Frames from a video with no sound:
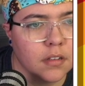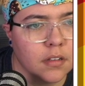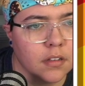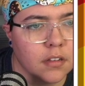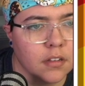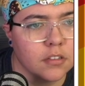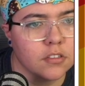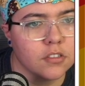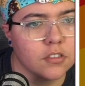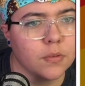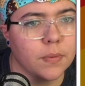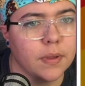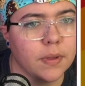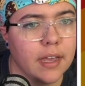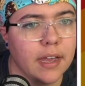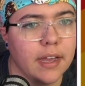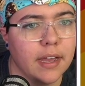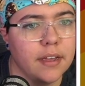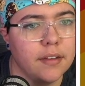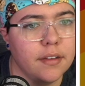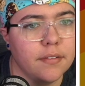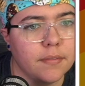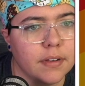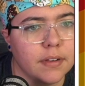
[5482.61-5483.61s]
So we
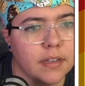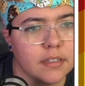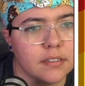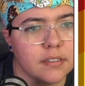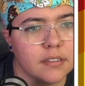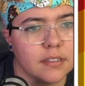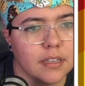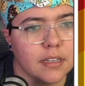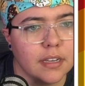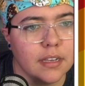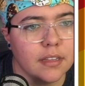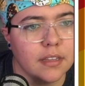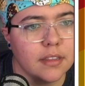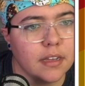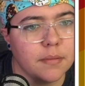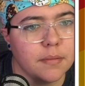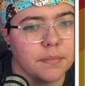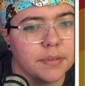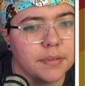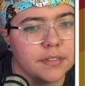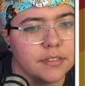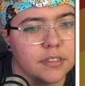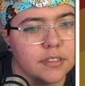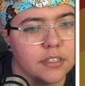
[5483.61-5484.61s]
can see that
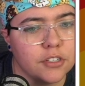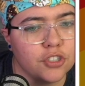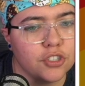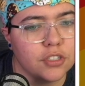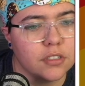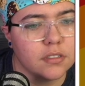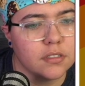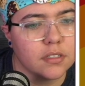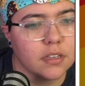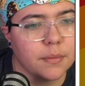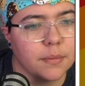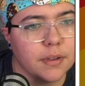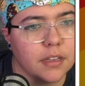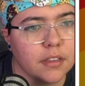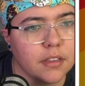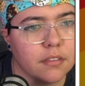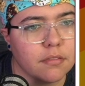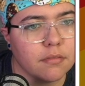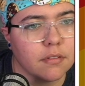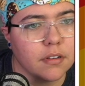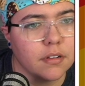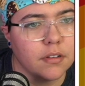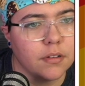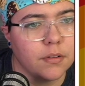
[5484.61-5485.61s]
positions coming
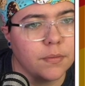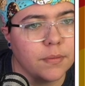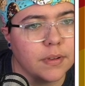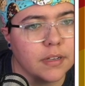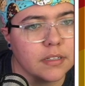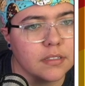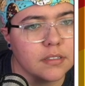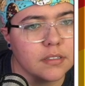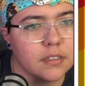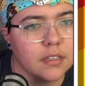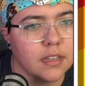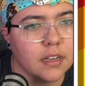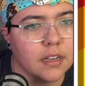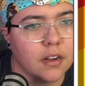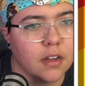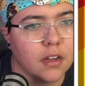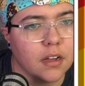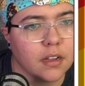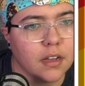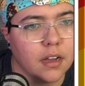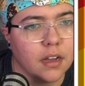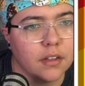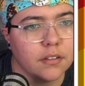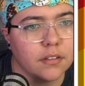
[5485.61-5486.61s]
through. We can see that
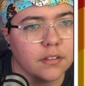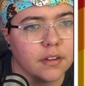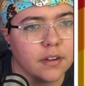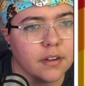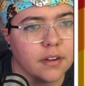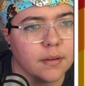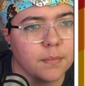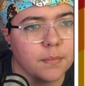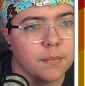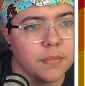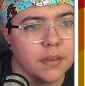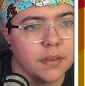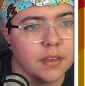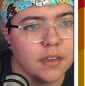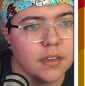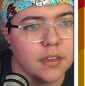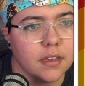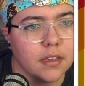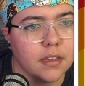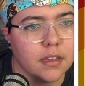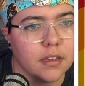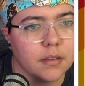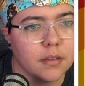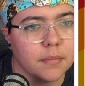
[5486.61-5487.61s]
color,
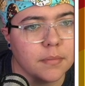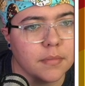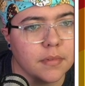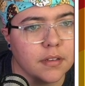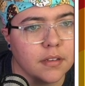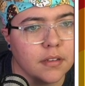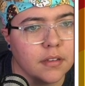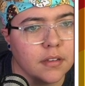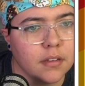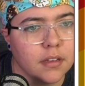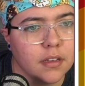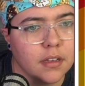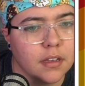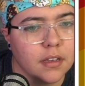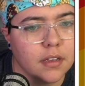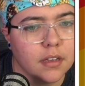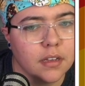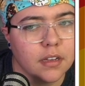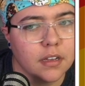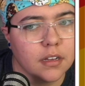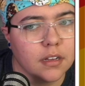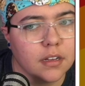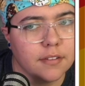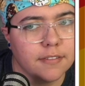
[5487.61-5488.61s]
beam,
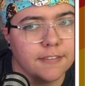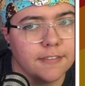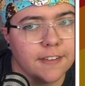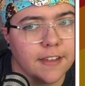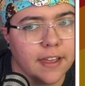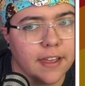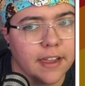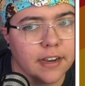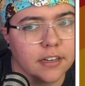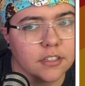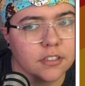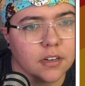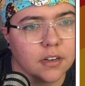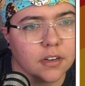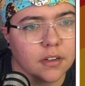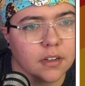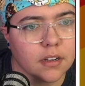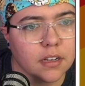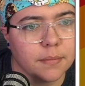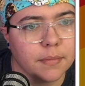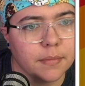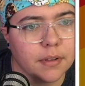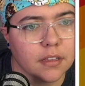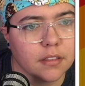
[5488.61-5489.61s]
effect are all
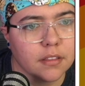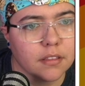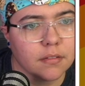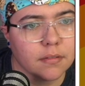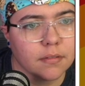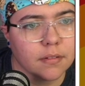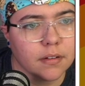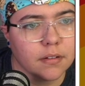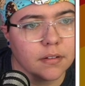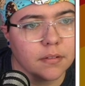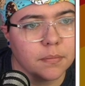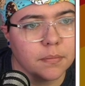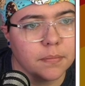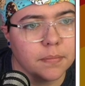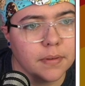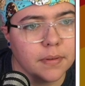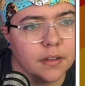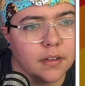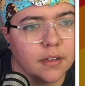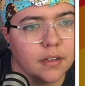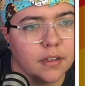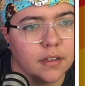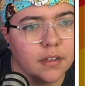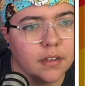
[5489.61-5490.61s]
coming through,
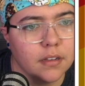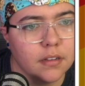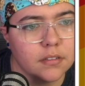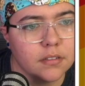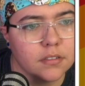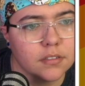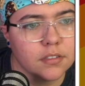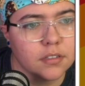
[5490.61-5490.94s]
but